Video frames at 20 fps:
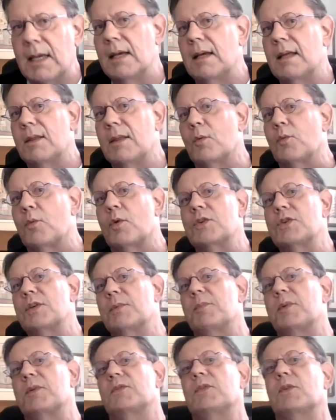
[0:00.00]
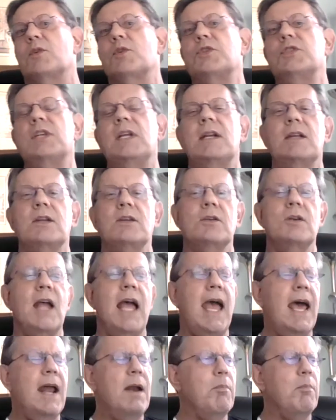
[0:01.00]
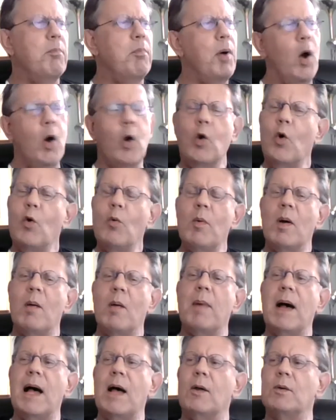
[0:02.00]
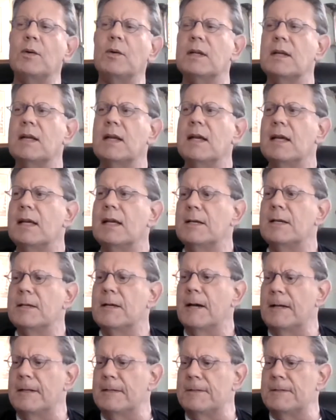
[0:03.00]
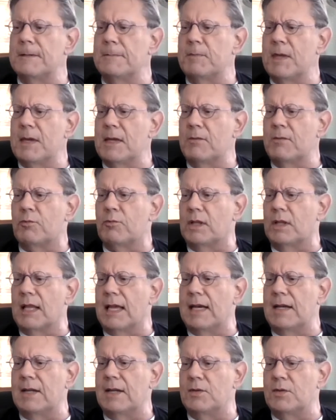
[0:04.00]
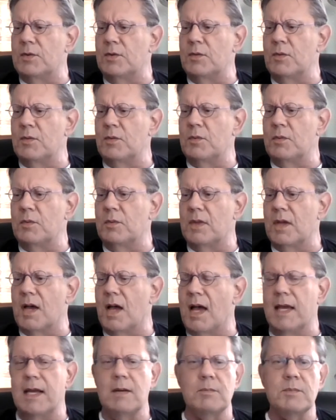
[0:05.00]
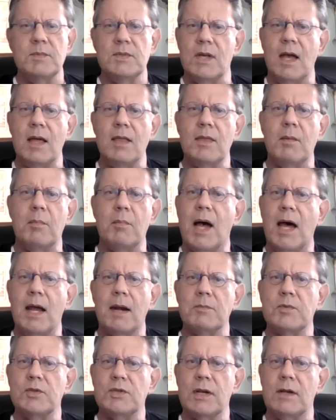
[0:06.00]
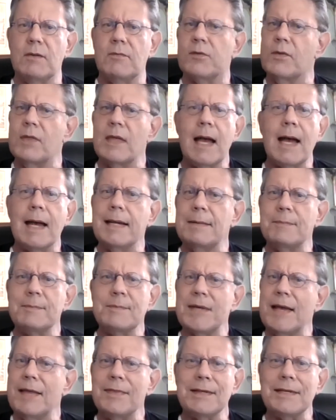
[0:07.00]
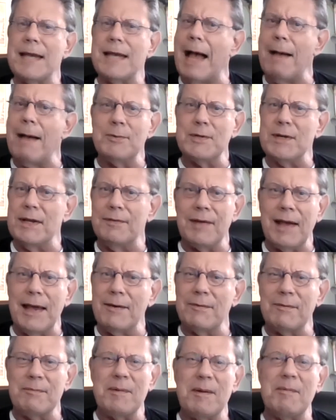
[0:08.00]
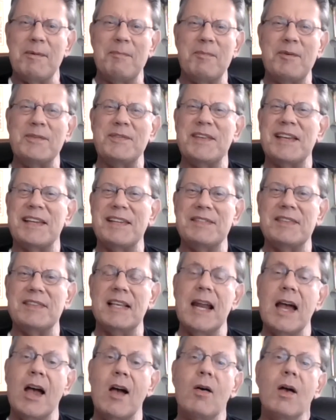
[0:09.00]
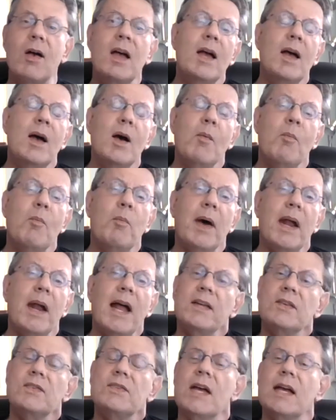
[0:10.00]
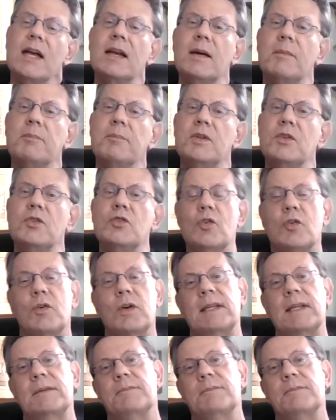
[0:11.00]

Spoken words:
the worship associate and had a poem about something related to the items on the bottom shelf or the items on the top shelf. I don't remember precisely now, but I signed up to join